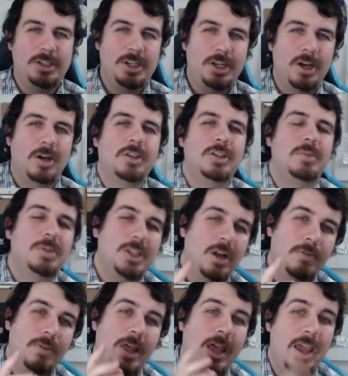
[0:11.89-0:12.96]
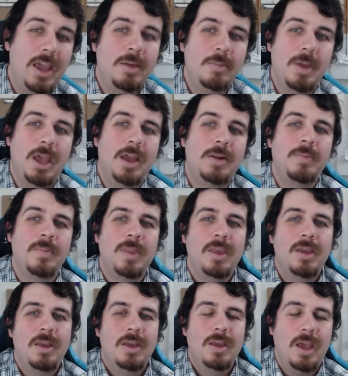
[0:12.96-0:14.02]
He calls himself the Hangman,
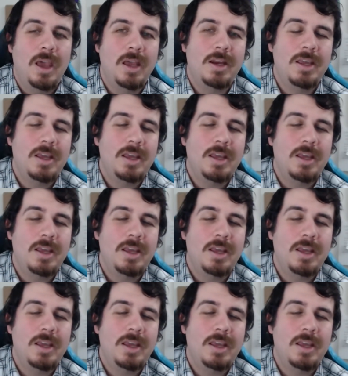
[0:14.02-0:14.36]
and